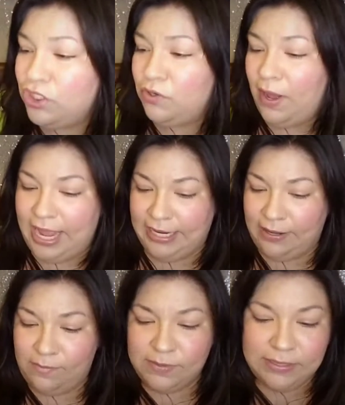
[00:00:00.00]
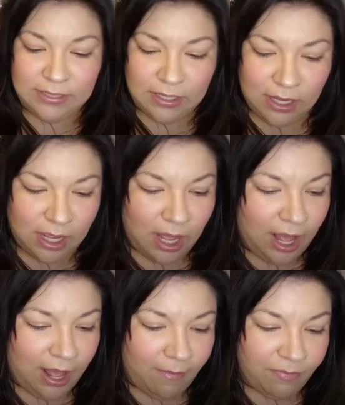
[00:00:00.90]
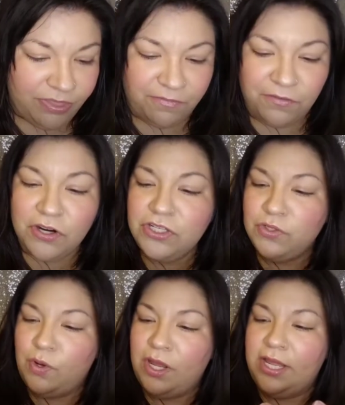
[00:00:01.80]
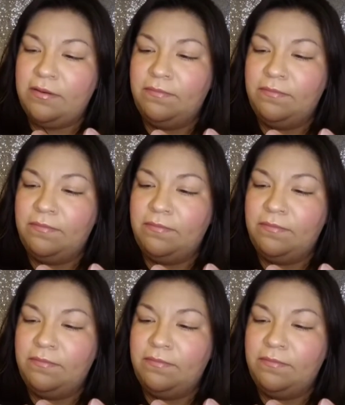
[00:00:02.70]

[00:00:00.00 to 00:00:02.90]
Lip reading: items. The first one